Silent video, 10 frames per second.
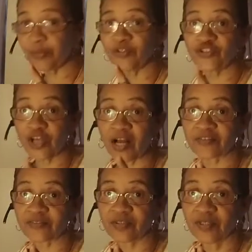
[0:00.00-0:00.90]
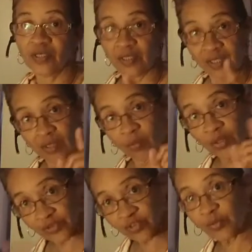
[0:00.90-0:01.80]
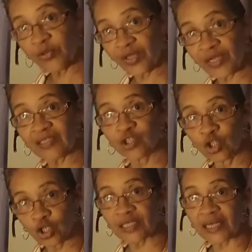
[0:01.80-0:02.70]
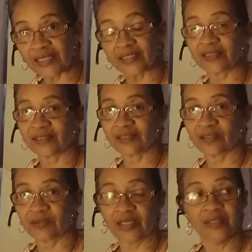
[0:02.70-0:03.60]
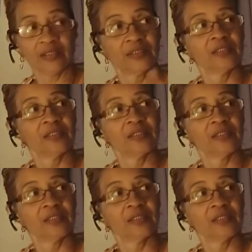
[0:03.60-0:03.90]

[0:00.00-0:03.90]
be shocked at what these bodegas look like, all right?